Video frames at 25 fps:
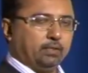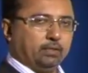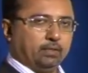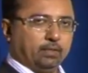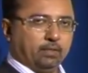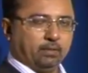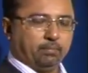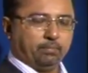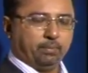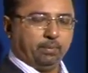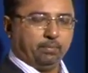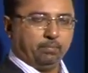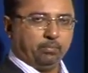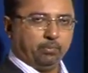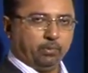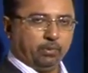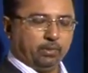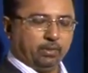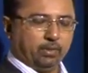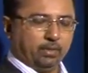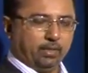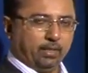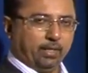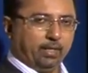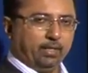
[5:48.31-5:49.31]
there are people who
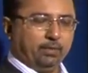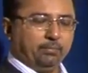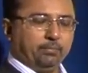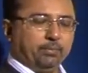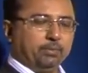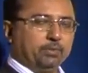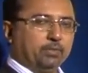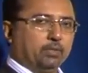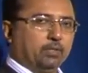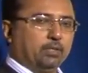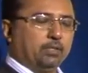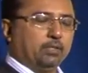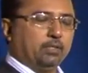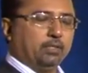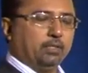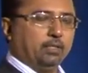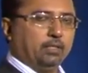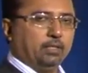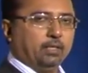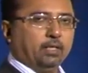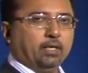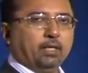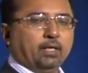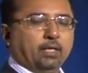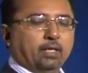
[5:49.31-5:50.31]
are the late majority,
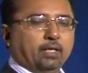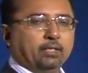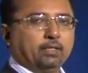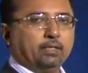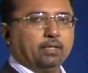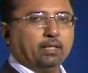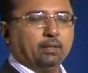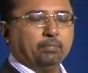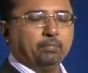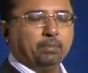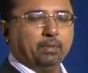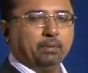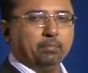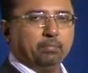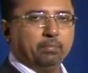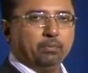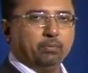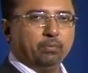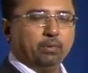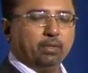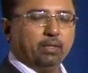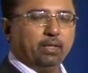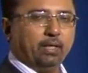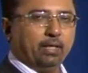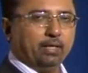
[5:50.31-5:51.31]
and there are people
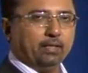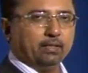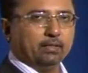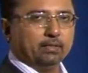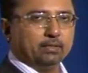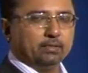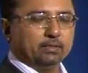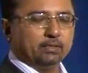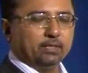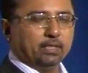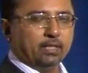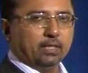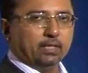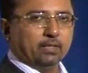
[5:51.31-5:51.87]
who are laggards.